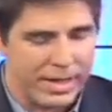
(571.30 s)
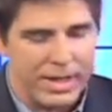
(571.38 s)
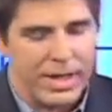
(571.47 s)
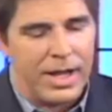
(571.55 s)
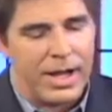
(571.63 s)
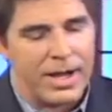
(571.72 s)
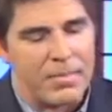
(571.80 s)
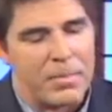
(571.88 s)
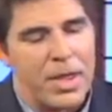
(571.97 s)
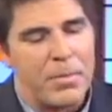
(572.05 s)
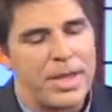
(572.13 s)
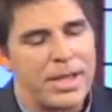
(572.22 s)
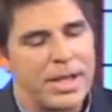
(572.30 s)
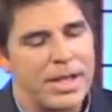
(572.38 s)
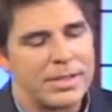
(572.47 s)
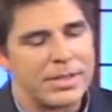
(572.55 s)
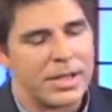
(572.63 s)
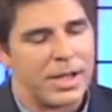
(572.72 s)
Okay,
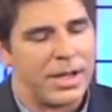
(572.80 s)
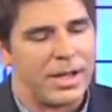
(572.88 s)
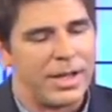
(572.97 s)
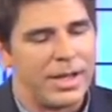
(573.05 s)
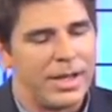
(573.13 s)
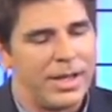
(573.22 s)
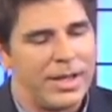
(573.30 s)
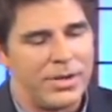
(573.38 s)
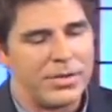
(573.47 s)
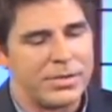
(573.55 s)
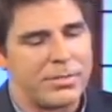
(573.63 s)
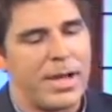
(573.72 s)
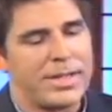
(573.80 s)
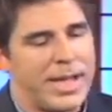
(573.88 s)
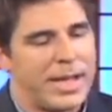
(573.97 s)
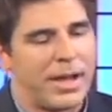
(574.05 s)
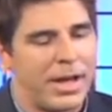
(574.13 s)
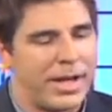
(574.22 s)
because here's my
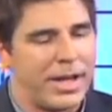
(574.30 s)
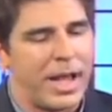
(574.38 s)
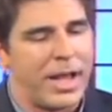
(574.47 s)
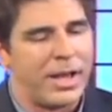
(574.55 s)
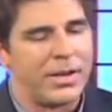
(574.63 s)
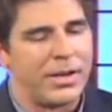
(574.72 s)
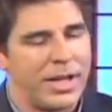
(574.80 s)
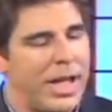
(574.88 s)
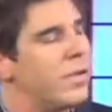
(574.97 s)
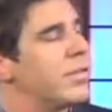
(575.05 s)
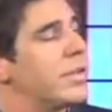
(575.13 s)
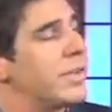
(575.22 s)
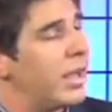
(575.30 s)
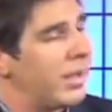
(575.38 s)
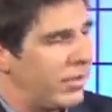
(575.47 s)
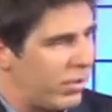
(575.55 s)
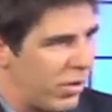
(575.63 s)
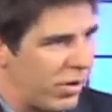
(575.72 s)
take on it, and again, since I
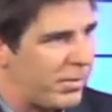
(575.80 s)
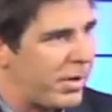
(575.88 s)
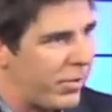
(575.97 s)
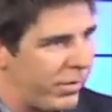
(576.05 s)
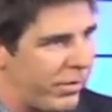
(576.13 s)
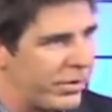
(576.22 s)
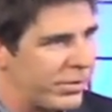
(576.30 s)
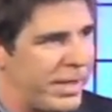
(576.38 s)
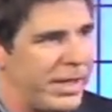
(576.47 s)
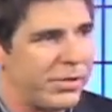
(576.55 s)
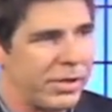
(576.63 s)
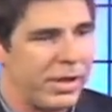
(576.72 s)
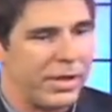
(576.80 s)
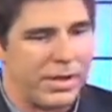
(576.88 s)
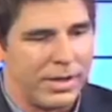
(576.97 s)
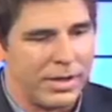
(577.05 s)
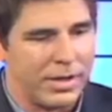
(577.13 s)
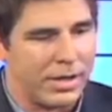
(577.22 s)
heard about reverse speech,
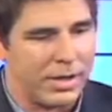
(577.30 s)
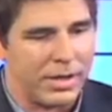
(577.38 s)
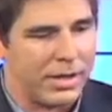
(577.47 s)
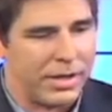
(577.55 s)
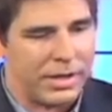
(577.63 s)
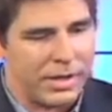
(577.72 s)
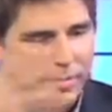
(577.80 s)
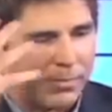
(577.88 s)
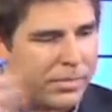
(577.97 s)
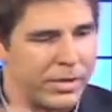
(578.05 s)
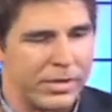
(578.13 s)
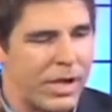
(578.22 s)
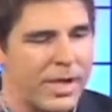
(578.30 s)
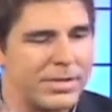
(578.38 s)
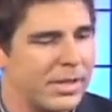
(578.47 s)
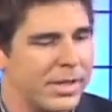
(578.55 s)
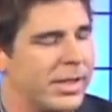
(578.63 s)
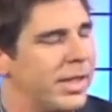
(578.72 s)
and I've been
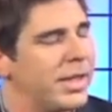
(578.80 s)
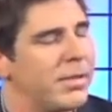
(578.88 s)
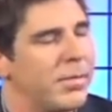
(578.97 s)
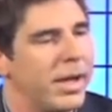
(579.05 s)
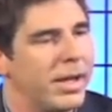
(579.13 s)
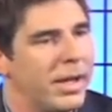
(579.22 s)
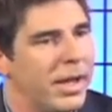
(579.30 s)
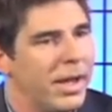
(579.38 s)
constantly thinking about it.